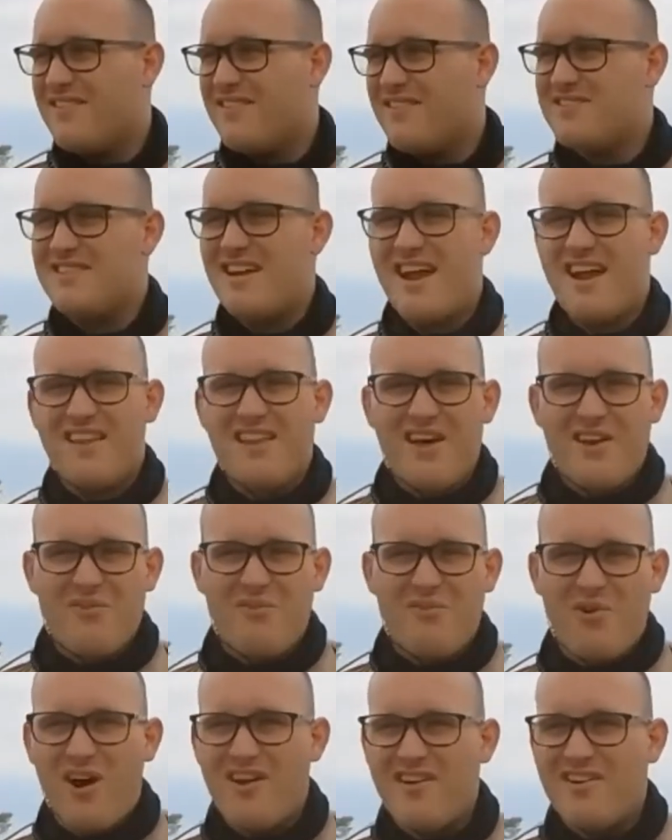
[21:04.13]
there's not a lot of
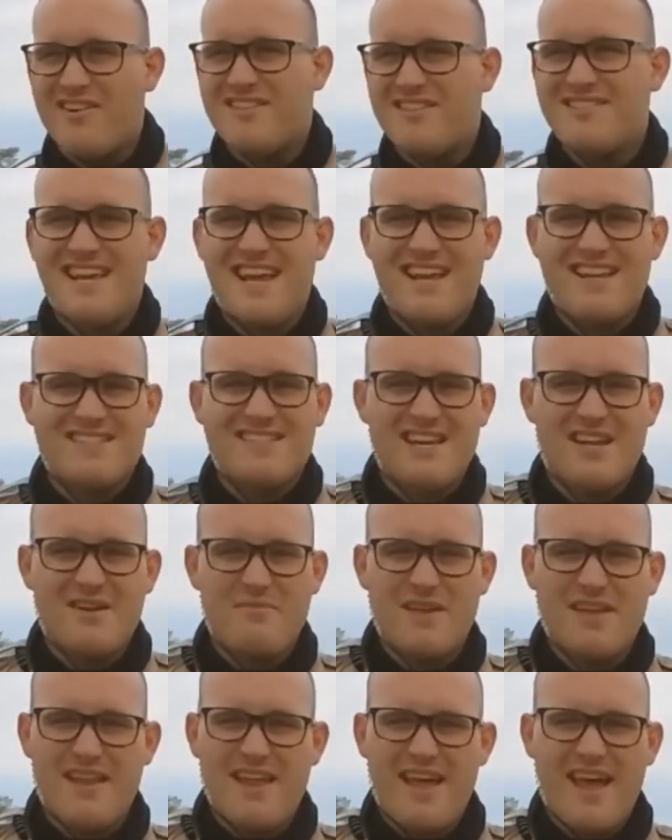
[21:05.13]
water, it's sand
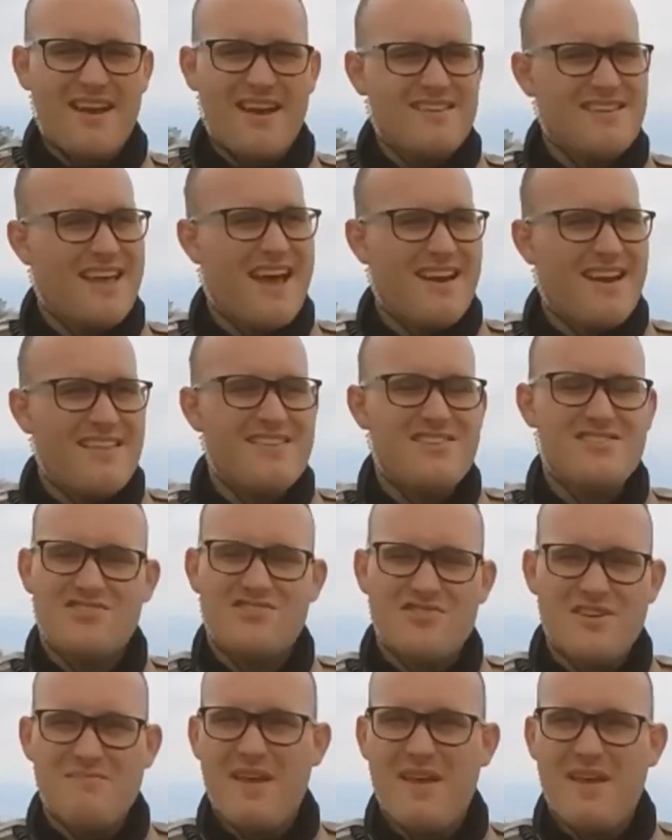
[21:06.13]
sediment. How did this
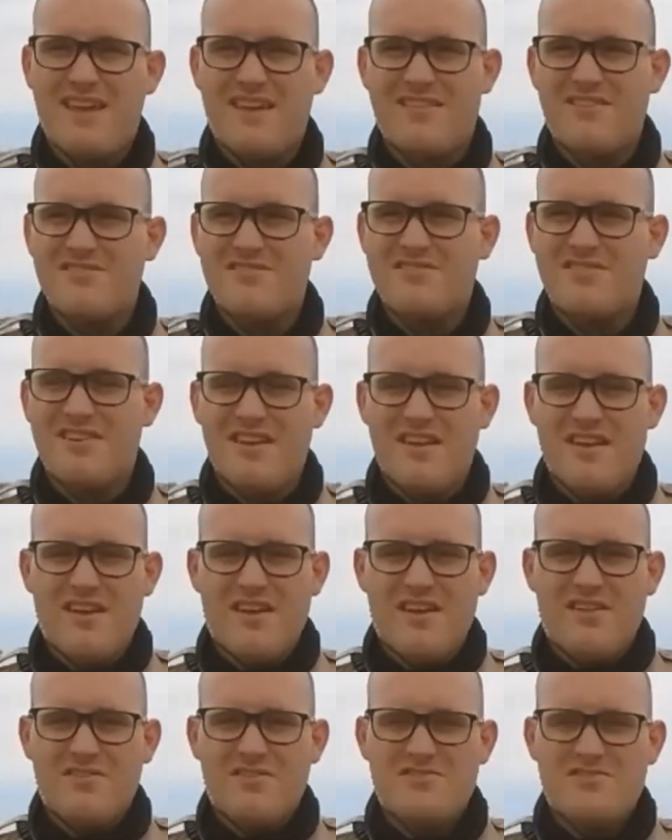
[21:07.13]
tree make it? There's
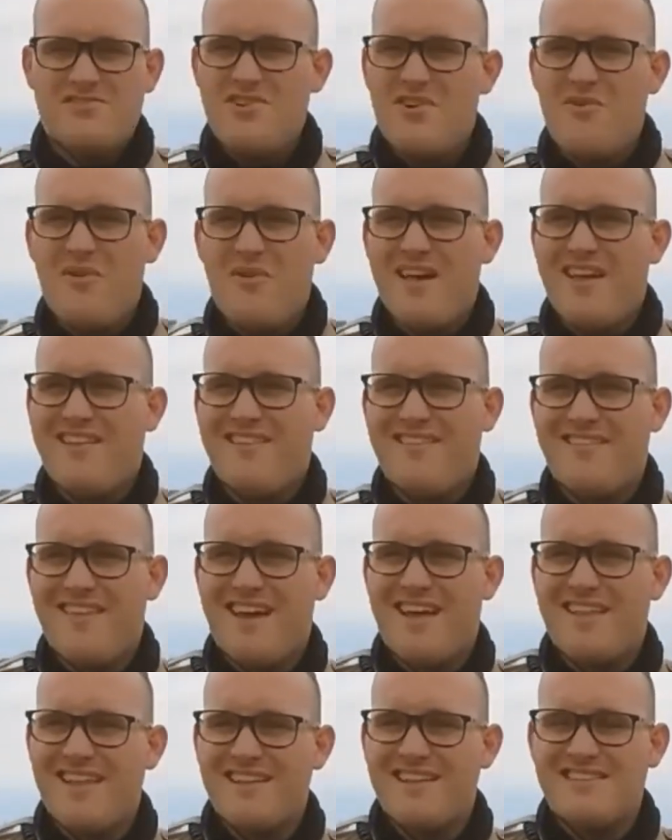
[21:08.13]
no way
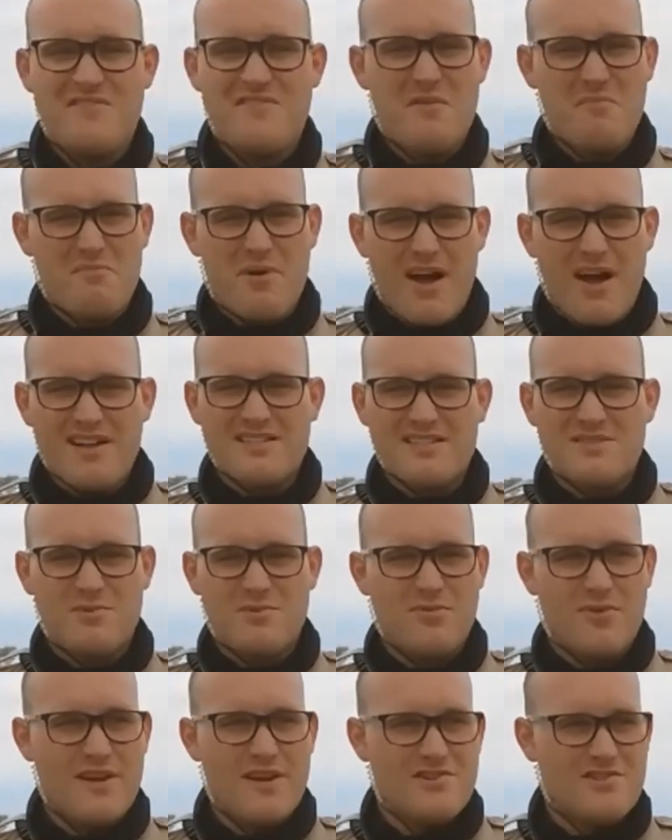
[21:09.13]
that that's even
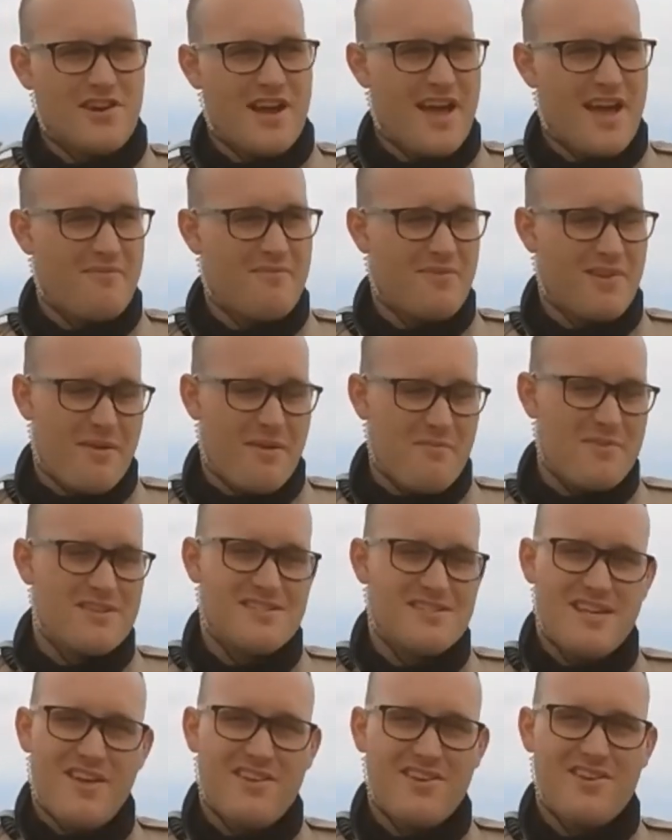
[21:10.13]
possible, Ranger Adam. And I'm going
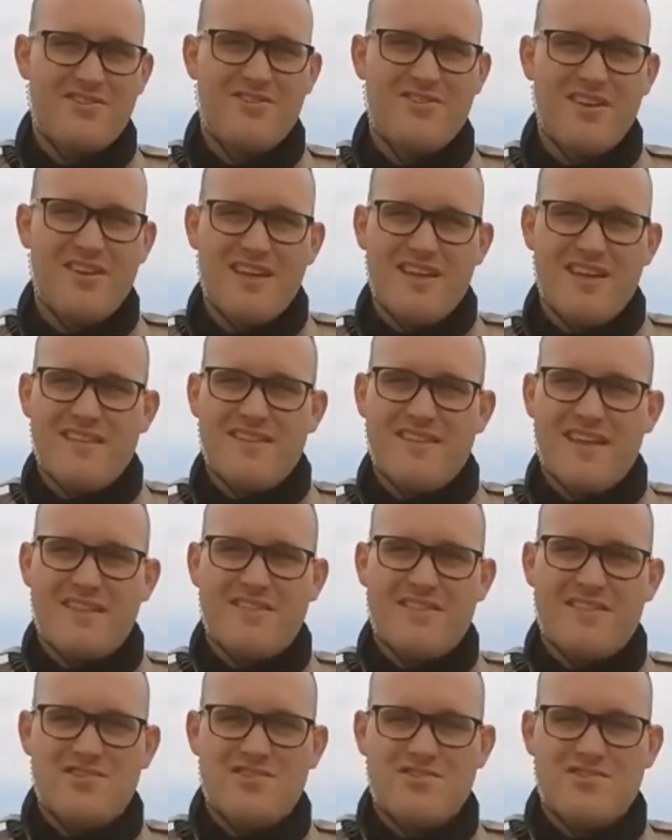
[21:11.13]
to tell you
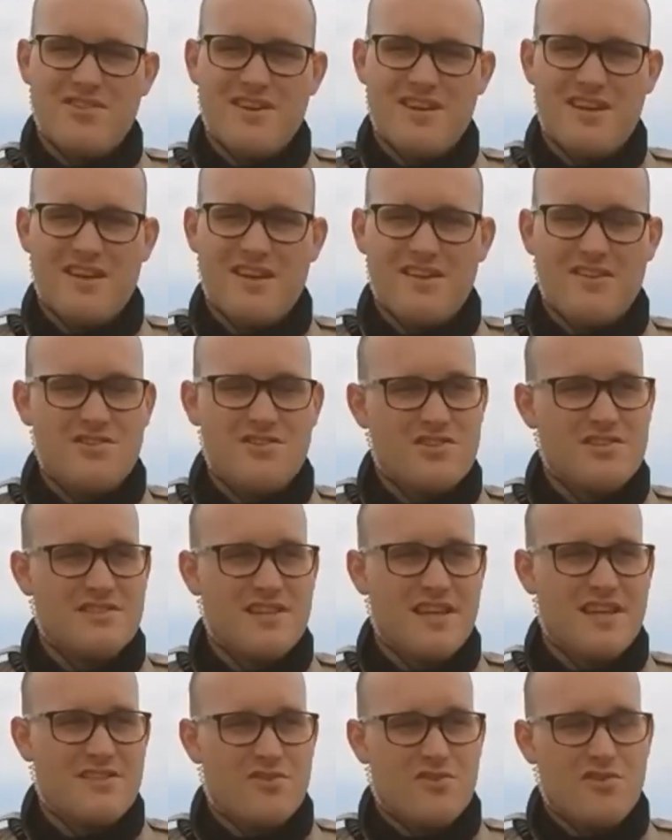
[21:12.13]
that the tree, just
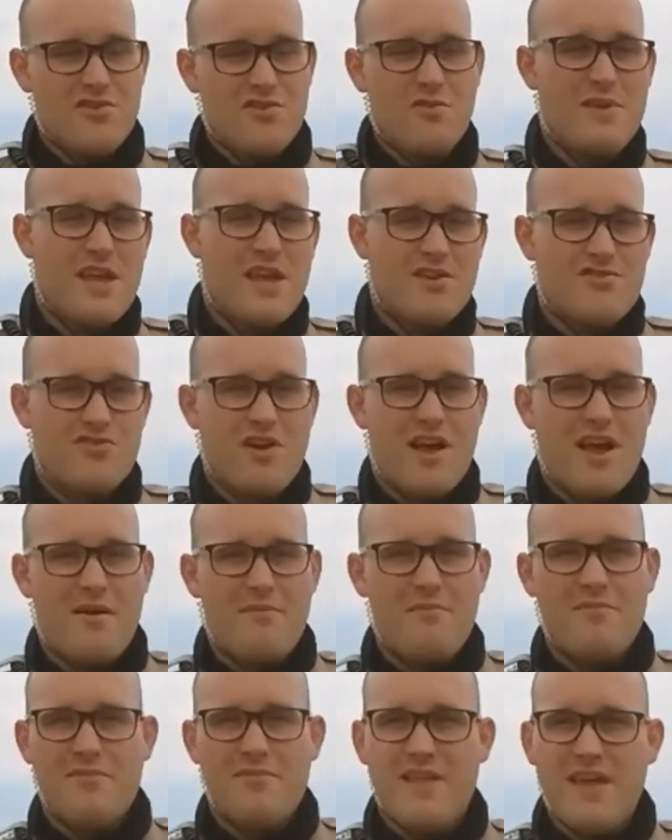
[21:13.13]
like the Kumeyaay
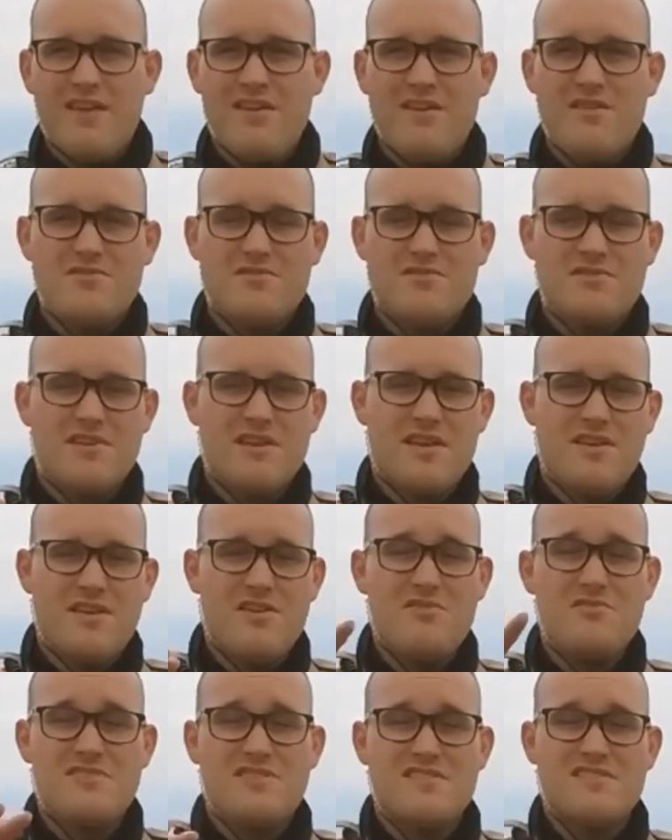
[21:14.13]
tribe, it
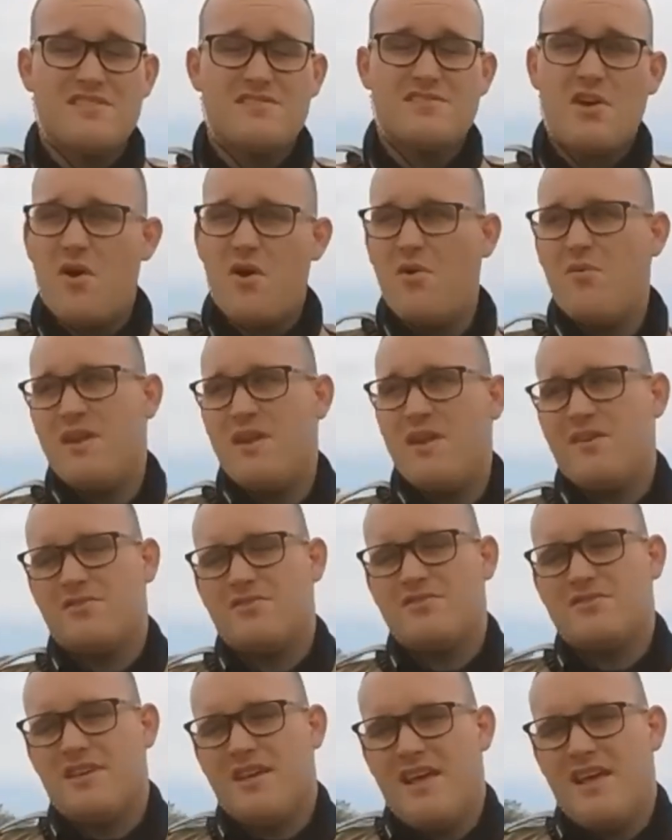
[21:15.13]
uses its own
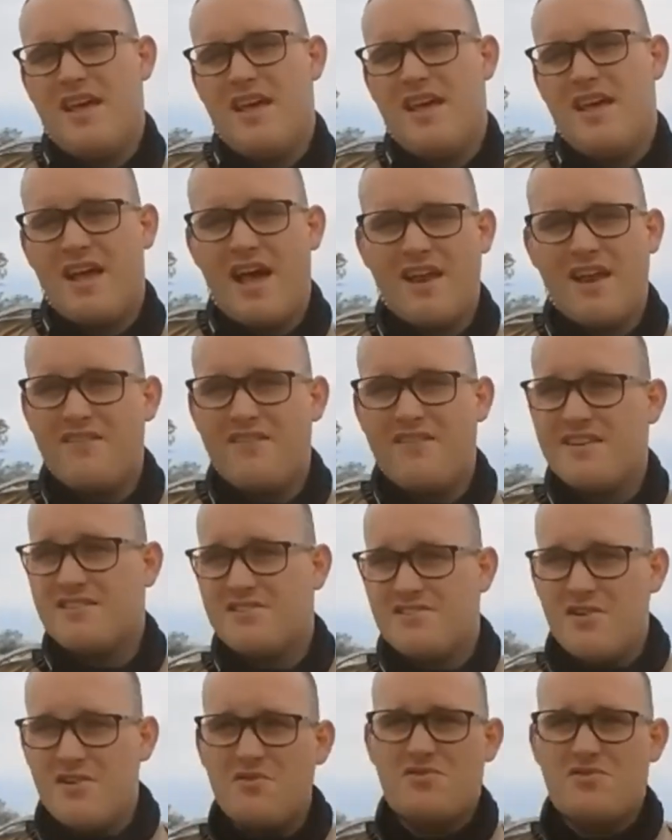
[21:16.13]
needles kind of as
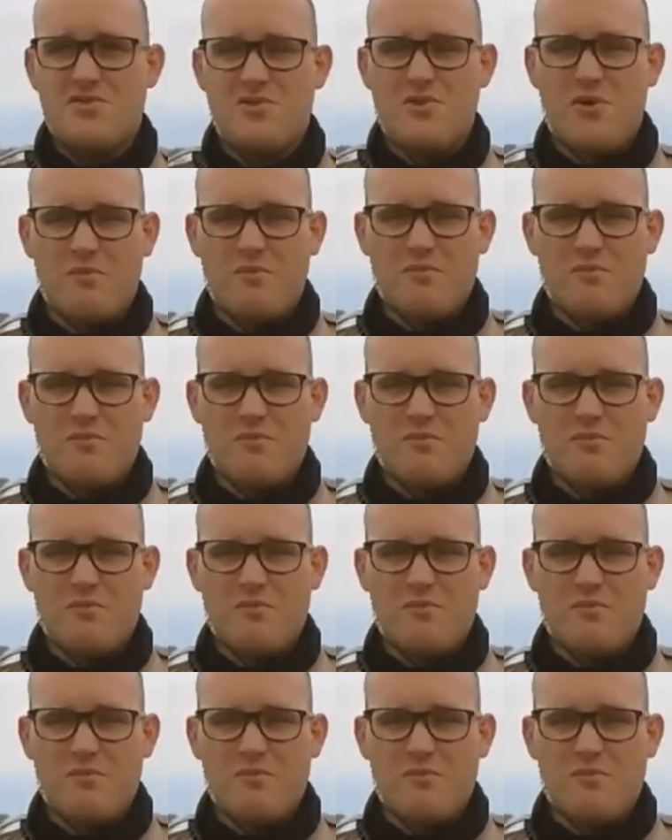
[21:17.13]
its own tool.